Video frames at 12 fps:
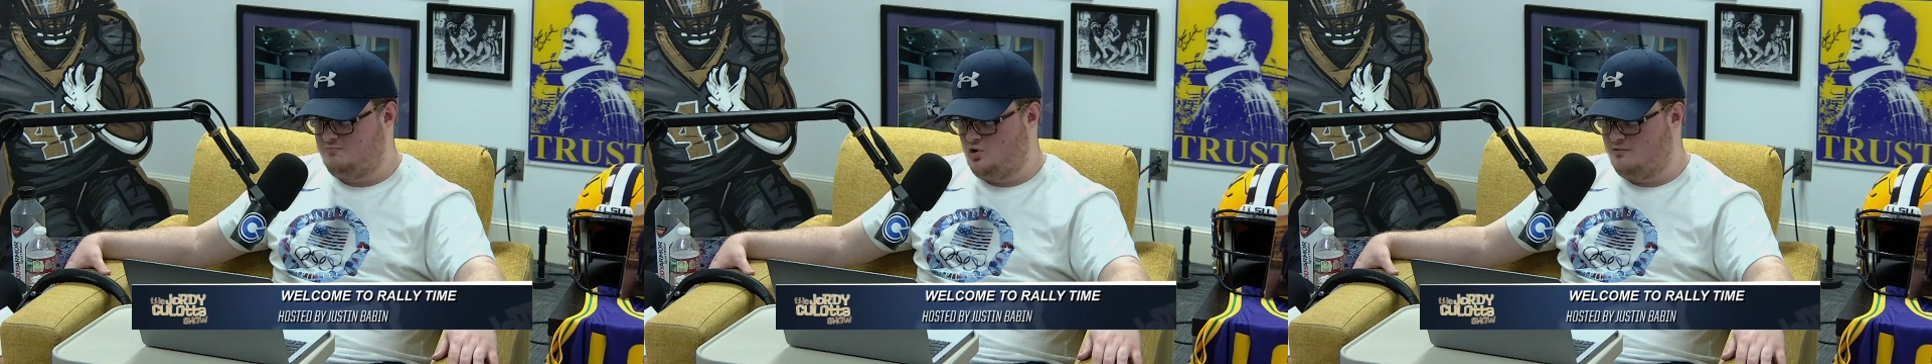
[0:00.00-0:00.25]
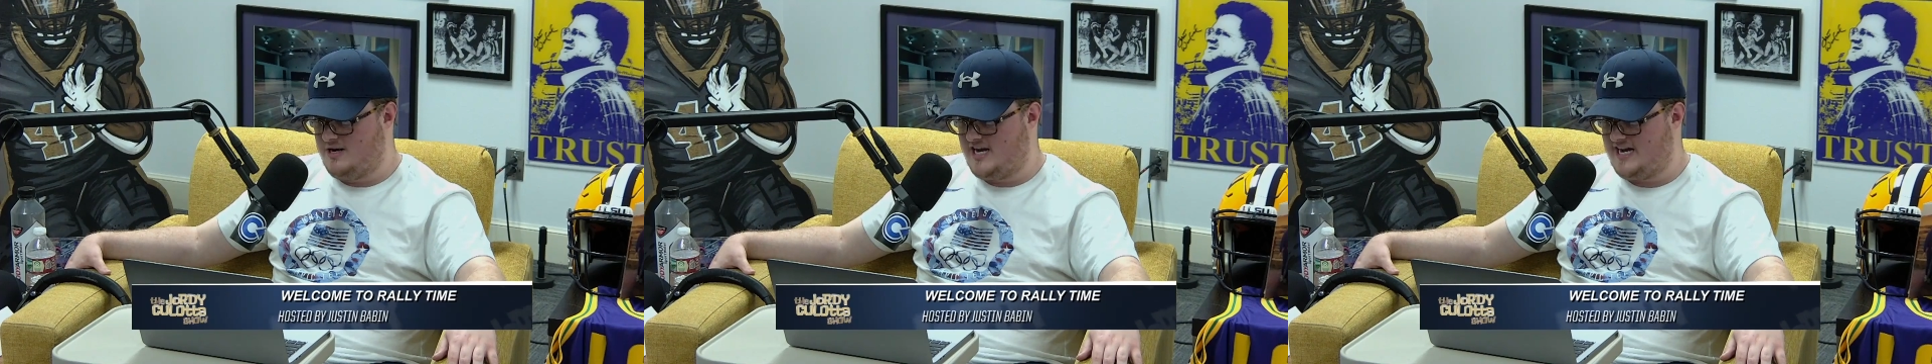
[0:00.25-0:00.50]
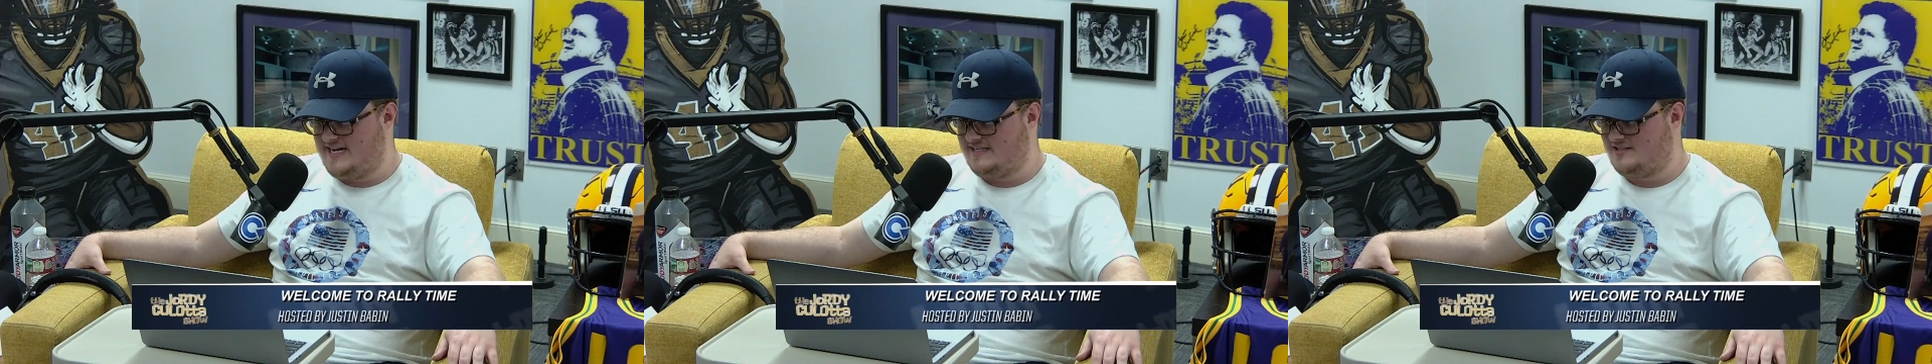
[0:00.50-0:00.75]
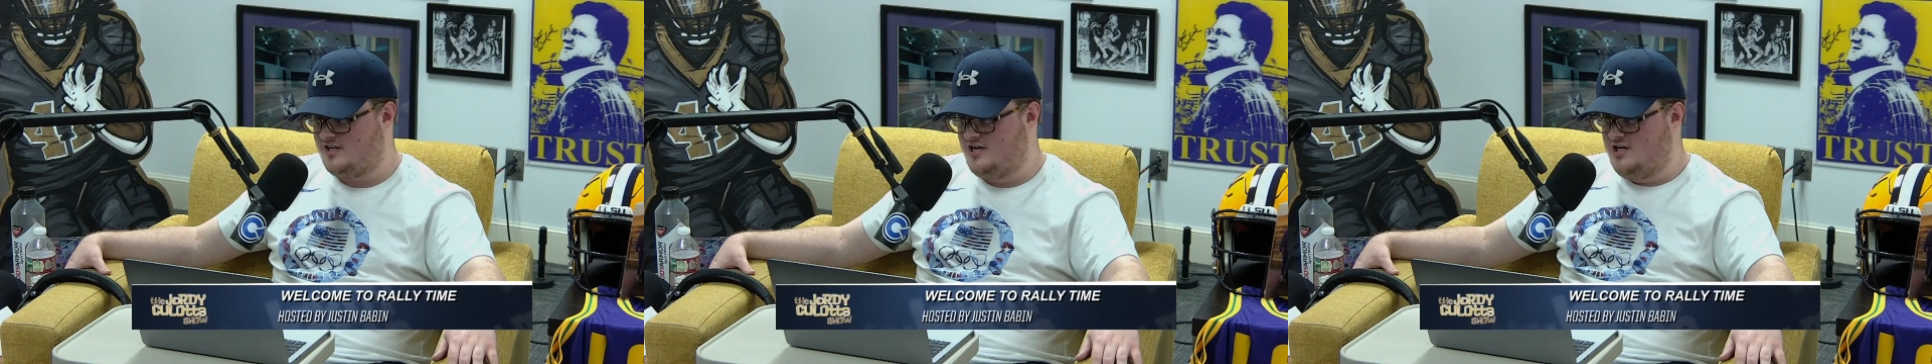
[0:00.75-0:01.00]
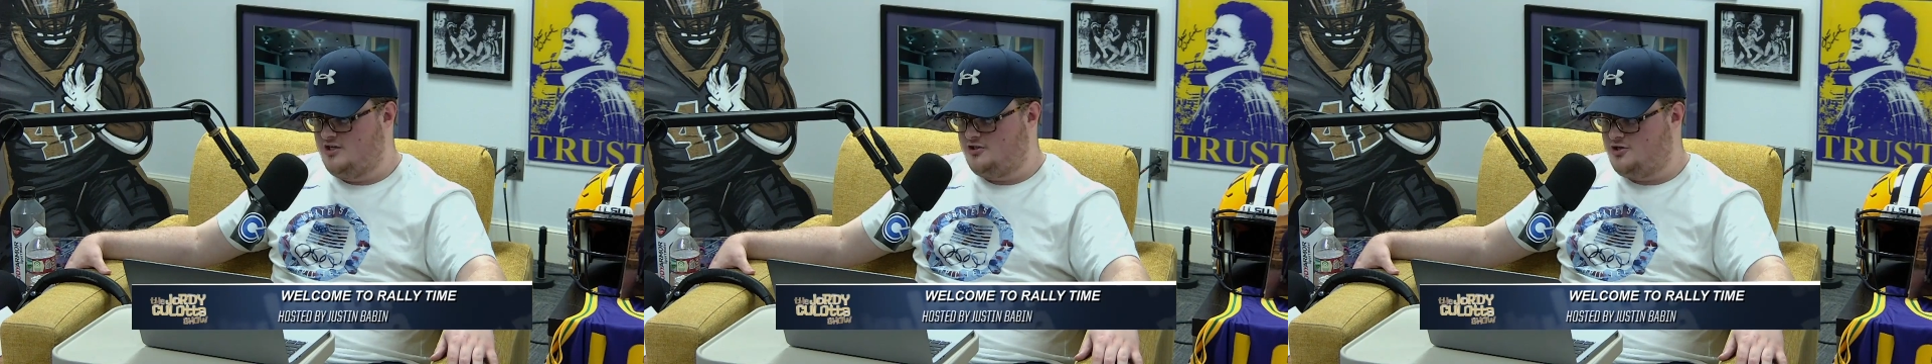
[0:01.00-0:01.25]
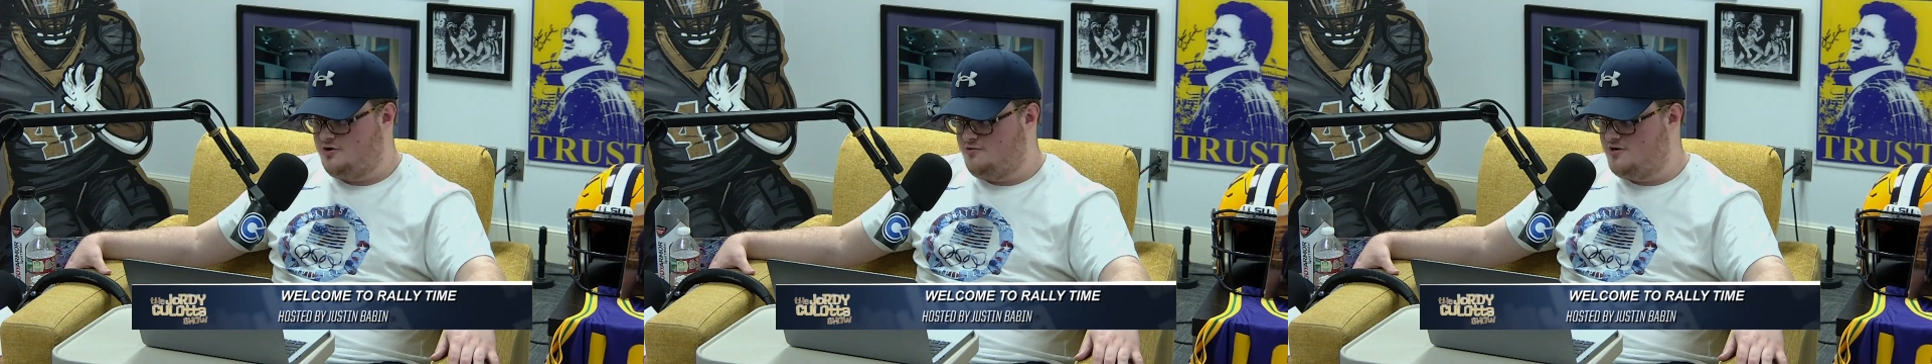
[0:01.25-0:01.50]
Borba has
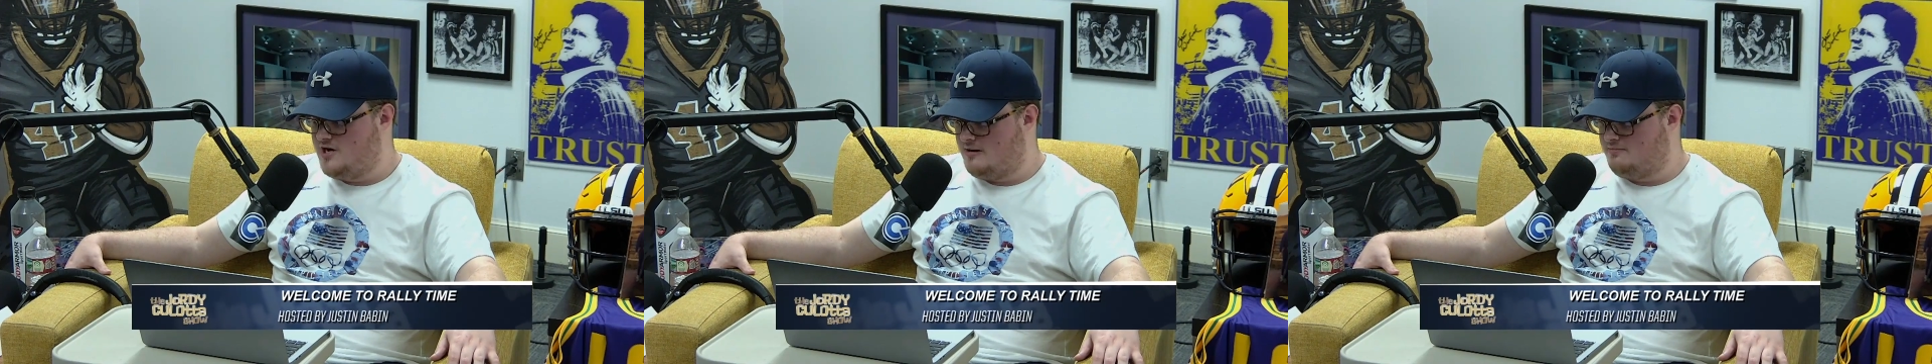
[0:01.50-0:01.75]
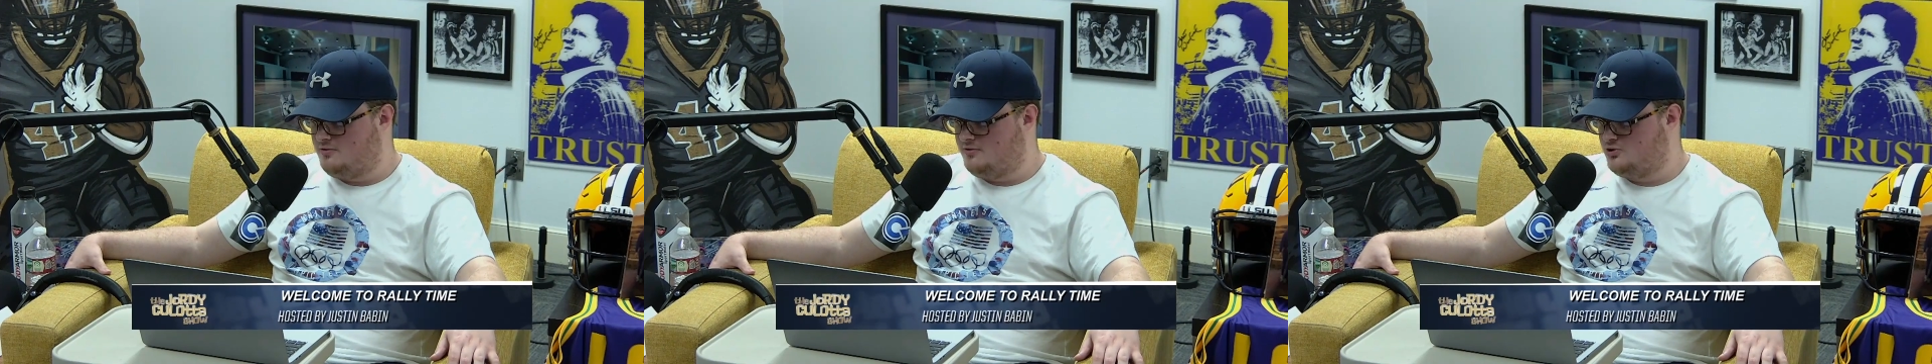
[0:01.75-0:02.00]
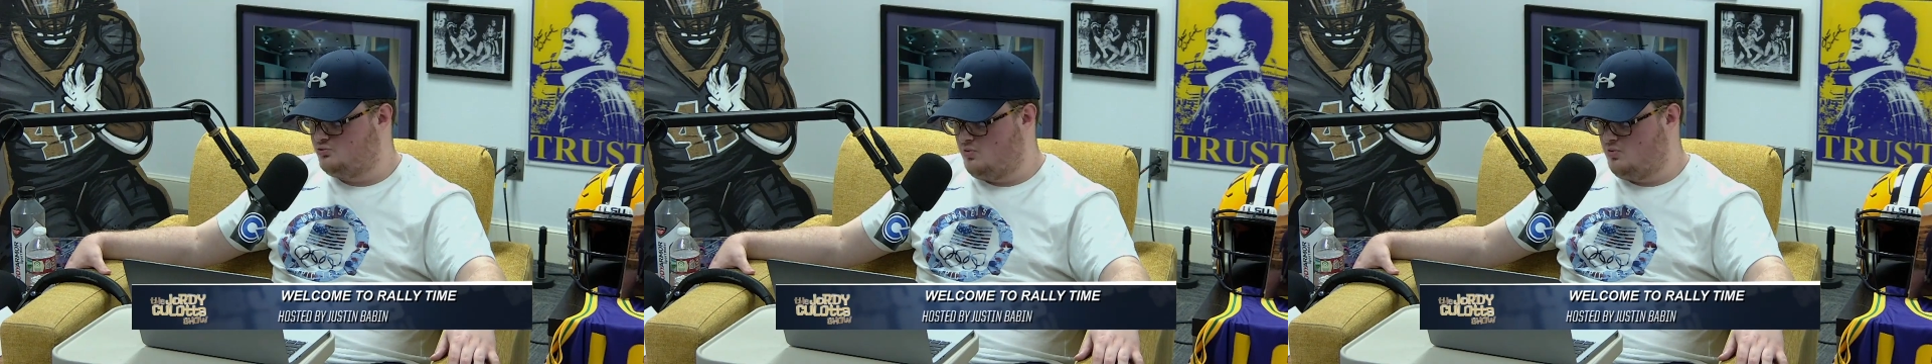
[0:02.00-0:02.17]
2 doubles,